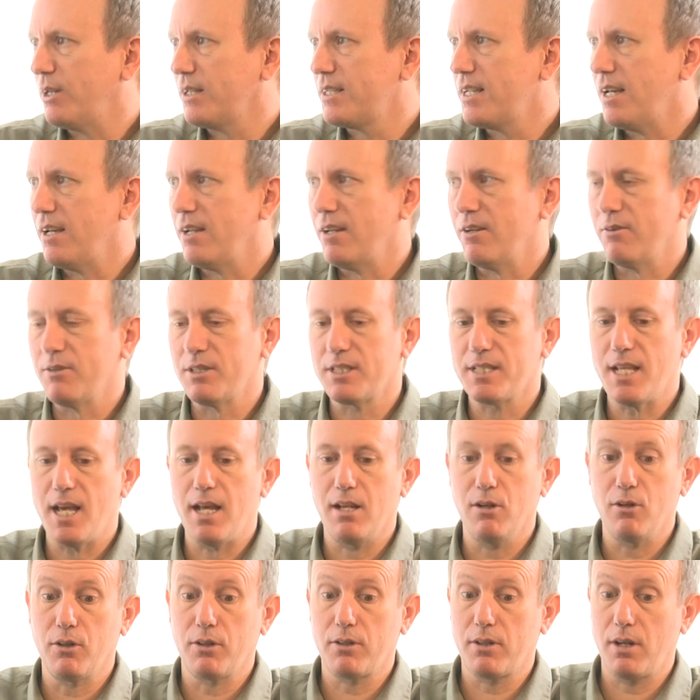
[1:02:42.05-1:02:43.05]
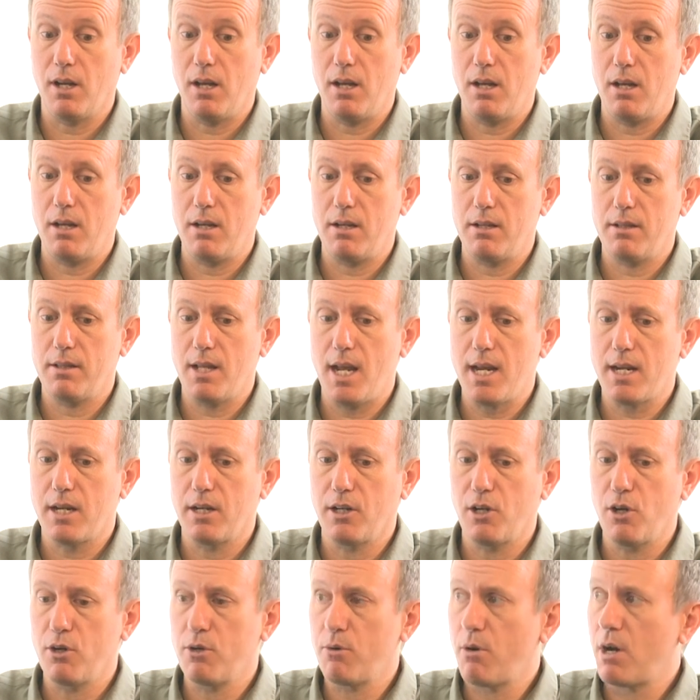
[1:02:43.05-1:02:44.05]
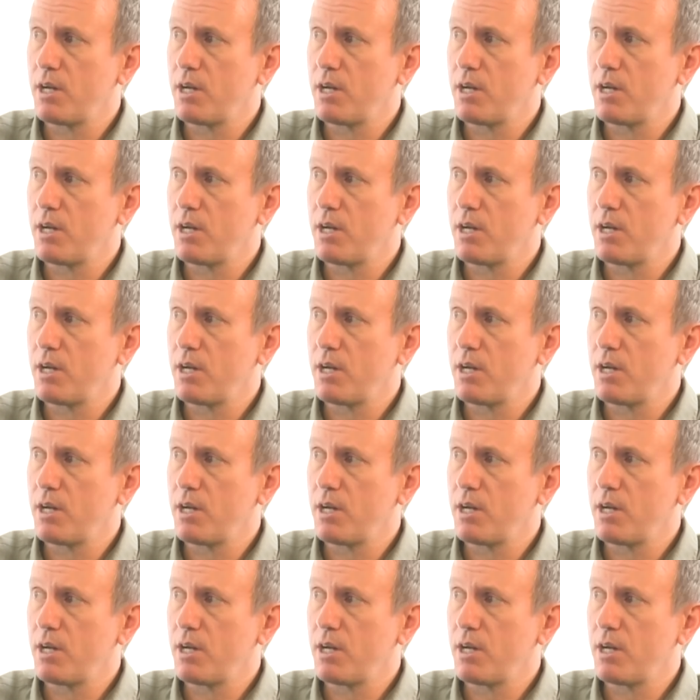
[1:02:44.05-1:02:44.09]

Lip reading: tell you is that look, they can go to